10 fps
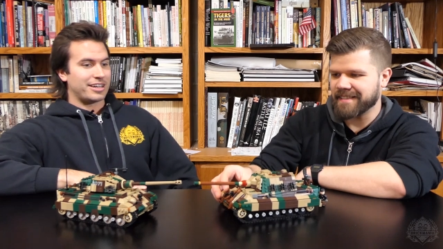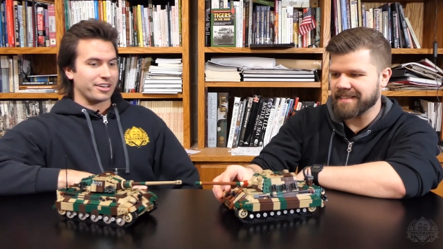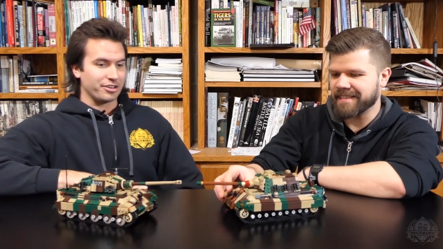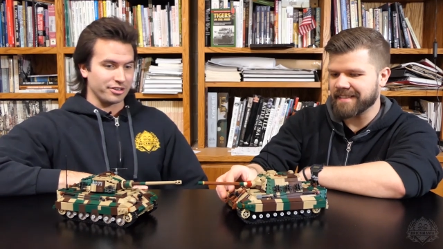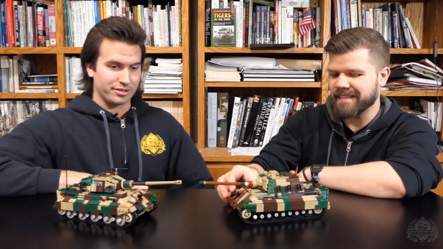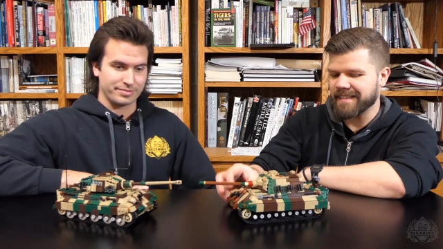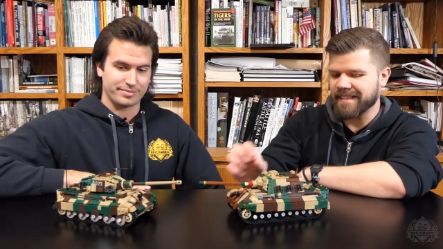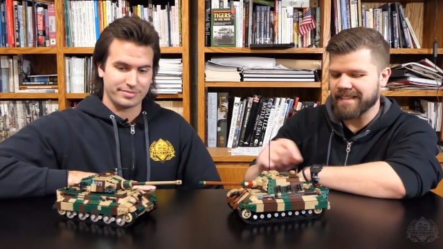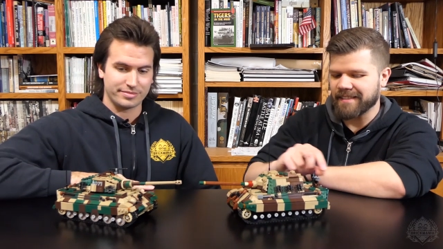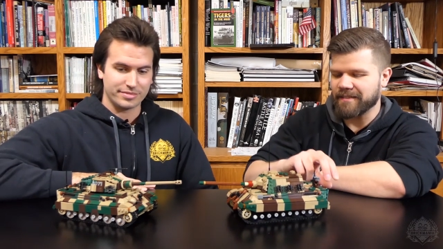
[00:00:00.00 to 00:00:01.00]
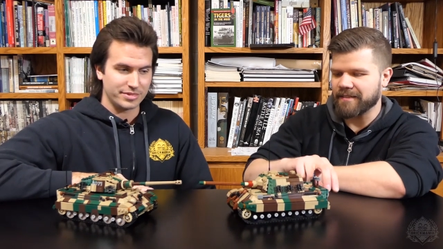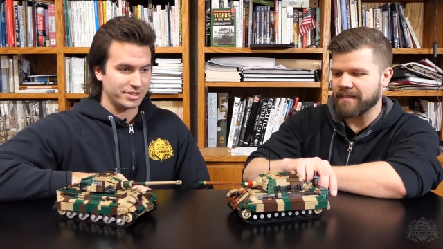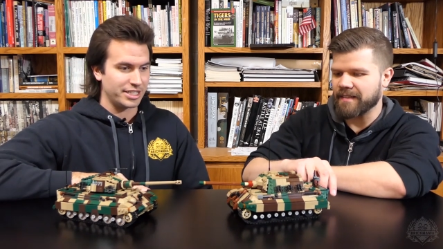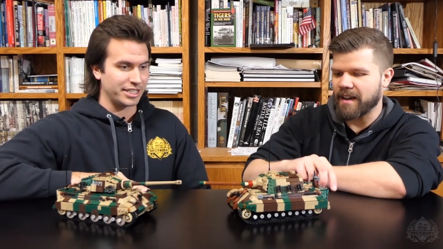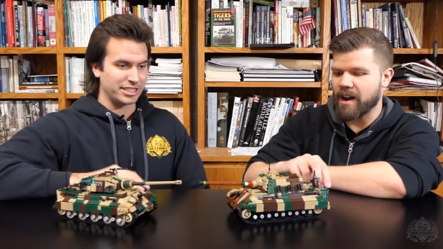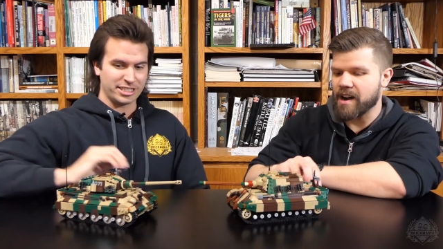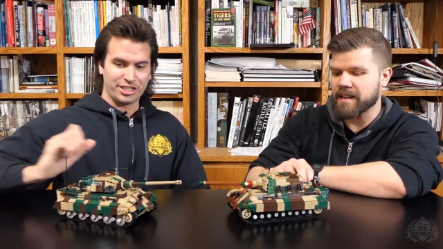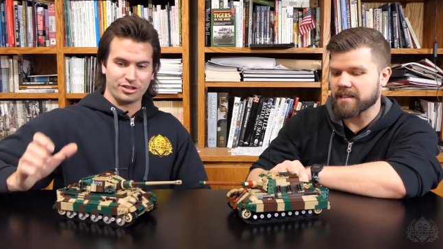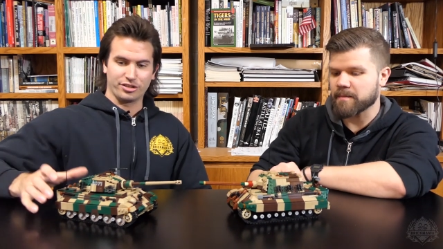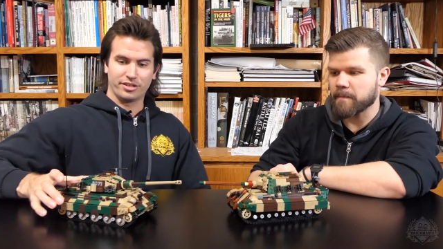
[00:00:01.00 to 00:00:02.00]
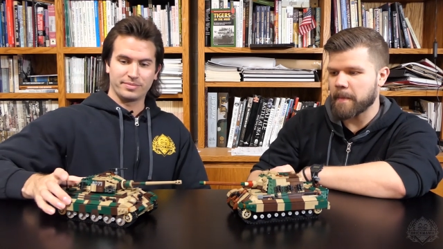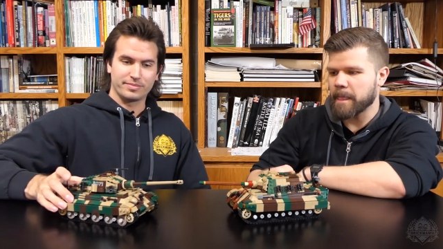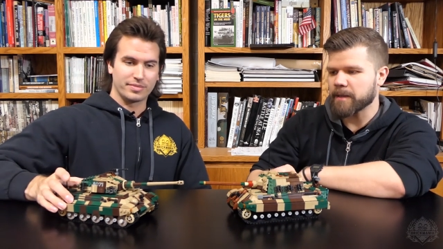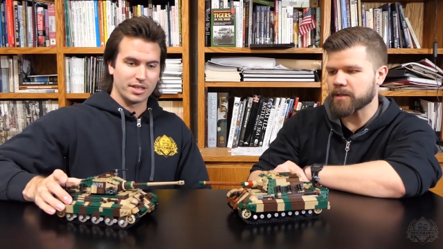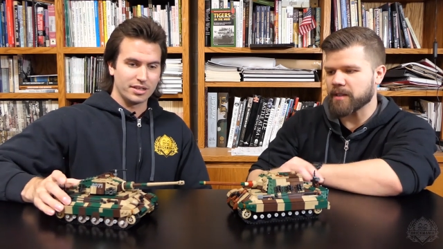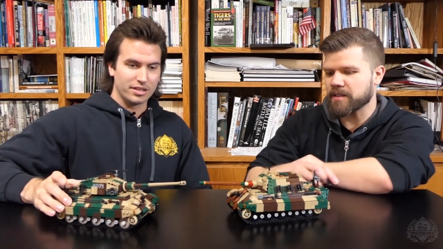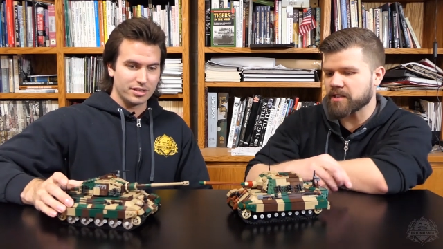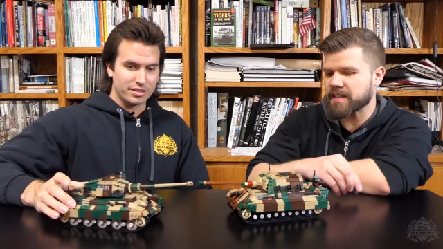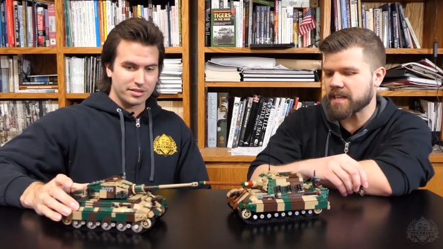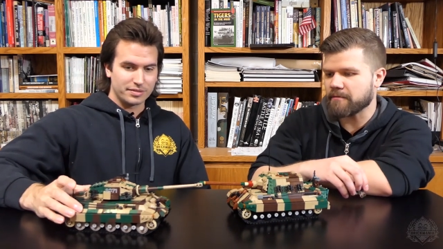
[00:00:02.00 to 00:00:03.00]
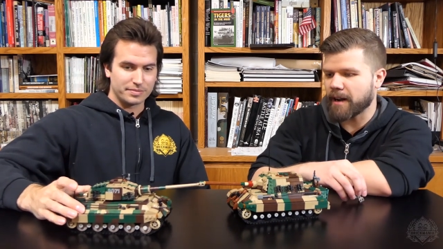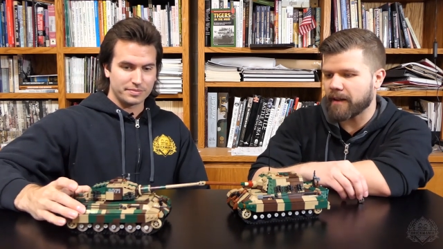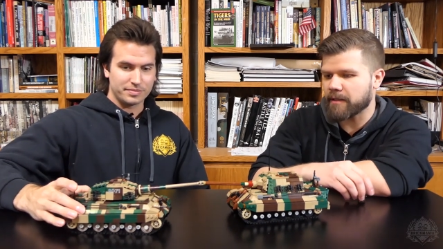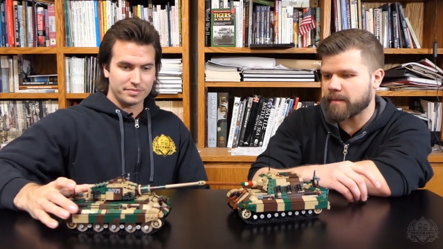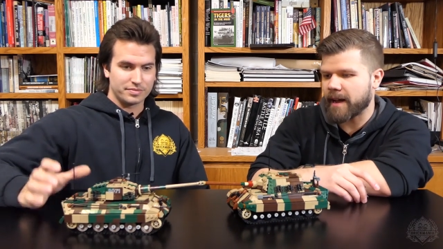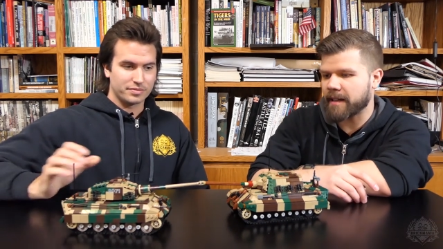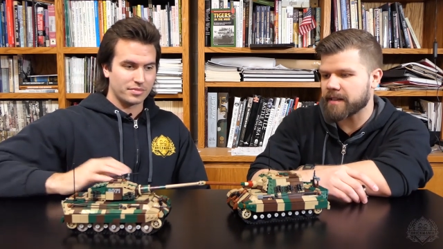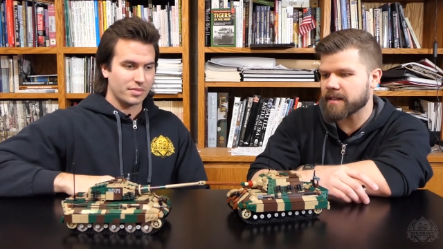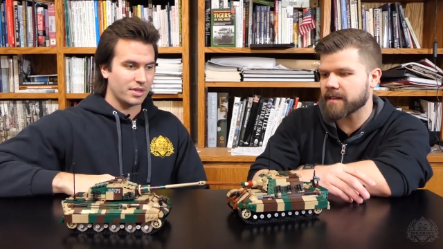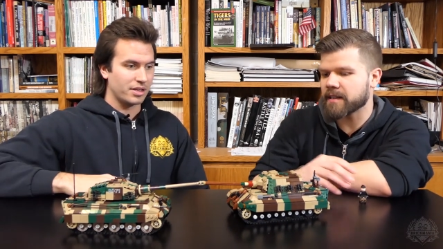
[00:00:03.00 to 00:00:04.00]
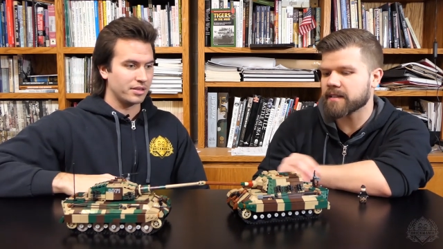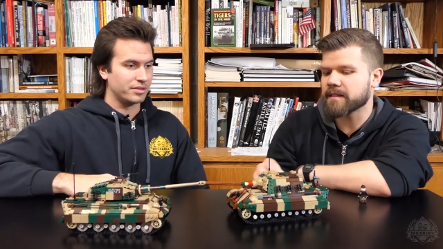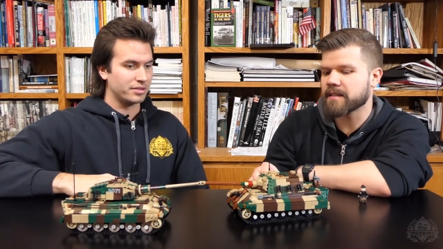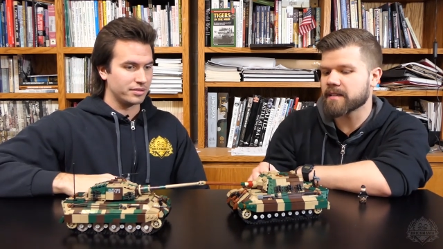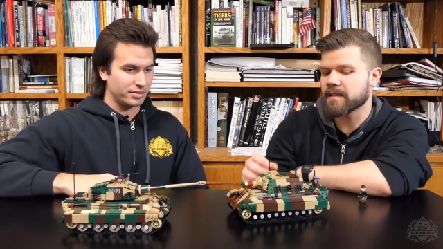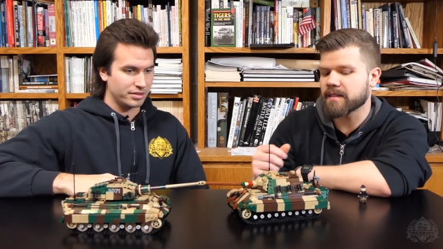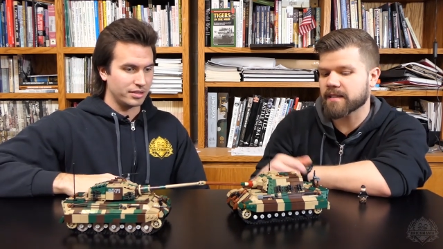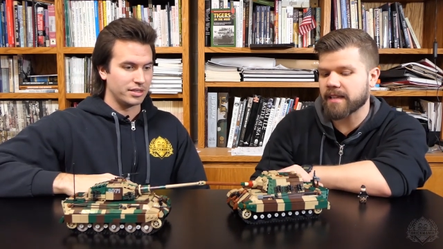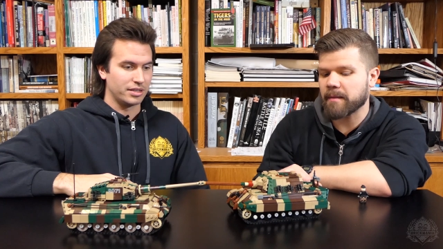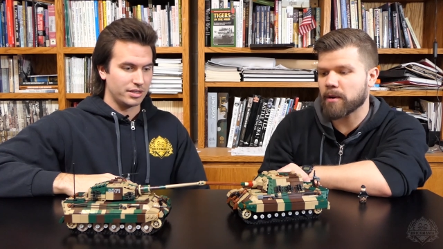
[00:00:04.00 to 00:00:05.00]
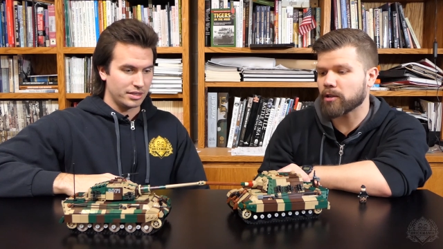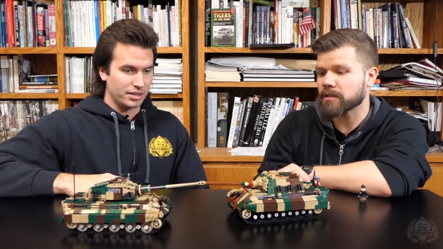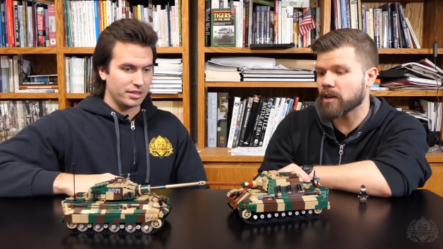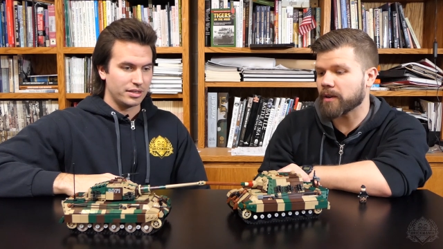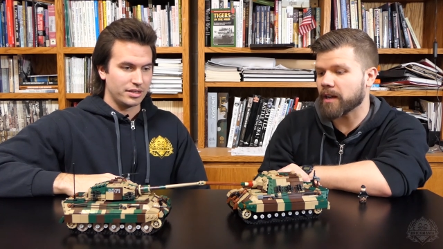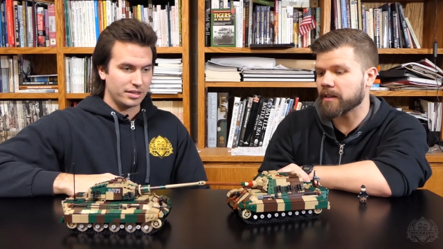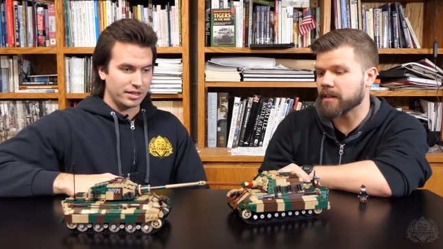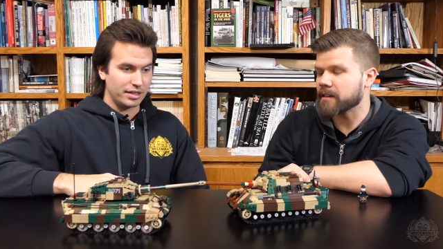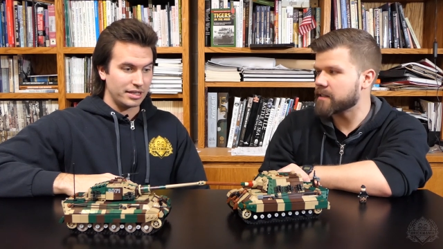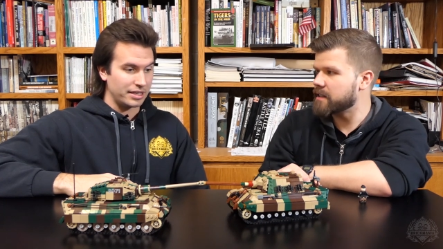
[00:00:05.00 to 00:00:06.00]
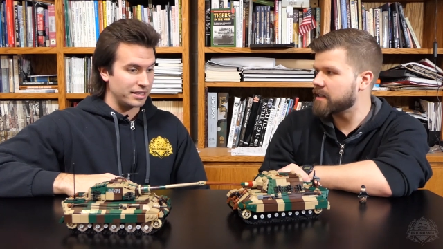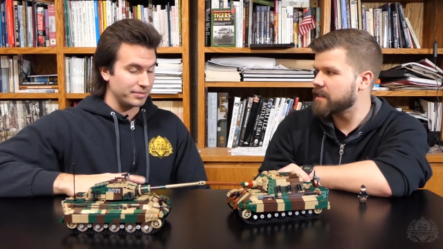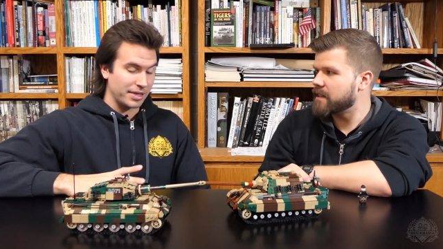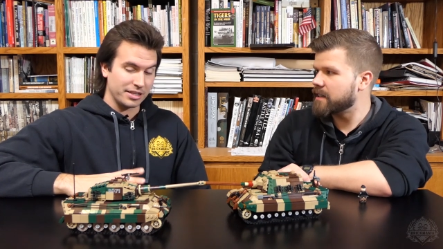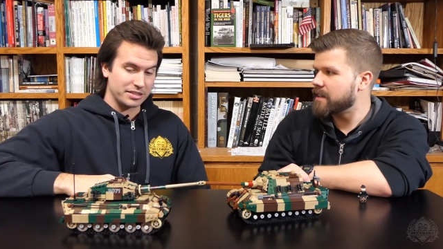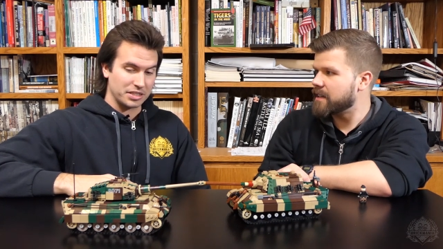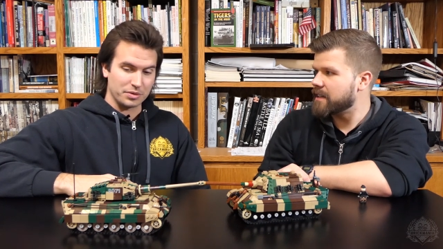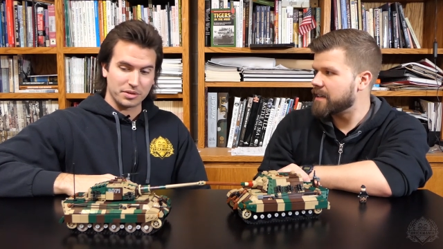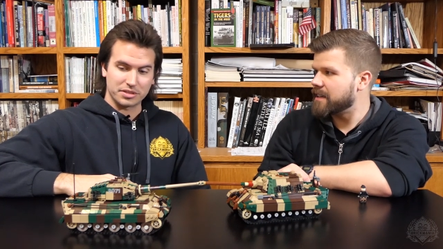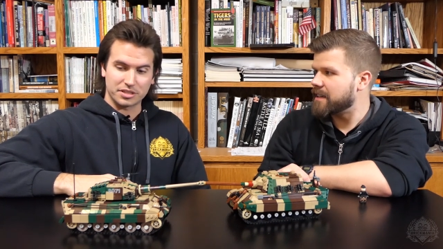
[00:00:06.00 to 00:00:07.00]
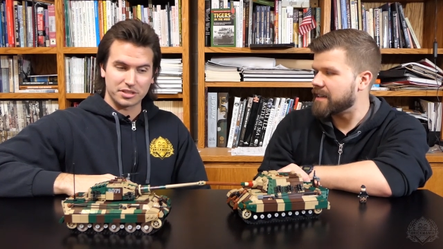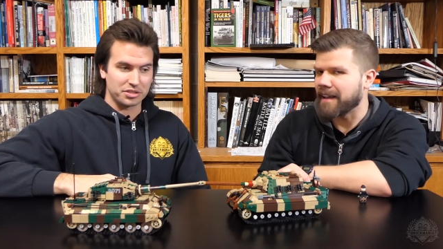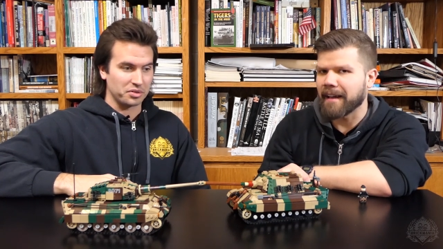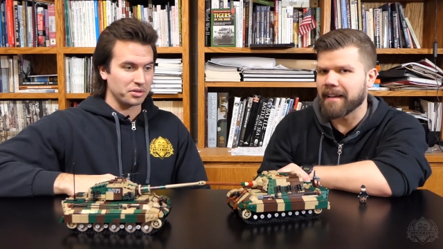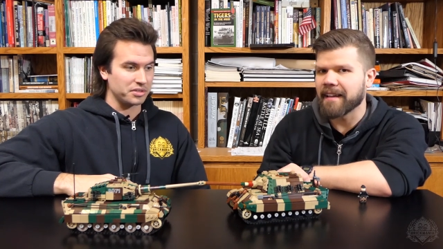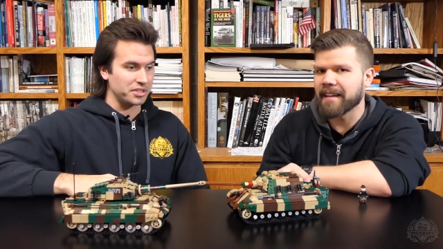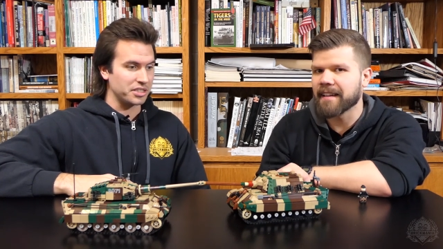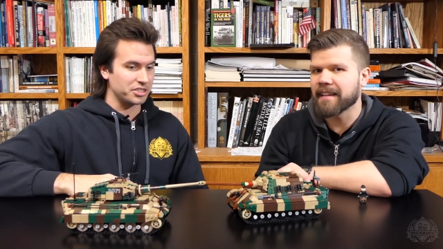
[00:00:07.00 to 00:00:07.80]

Speaker 1: Tiger. Jagd awesome.
Speaker 2: Tiger. So you can just see right off the bat the uh, the same hull going on here.
Speaker 1: And, and that's how it was historically. Yeah.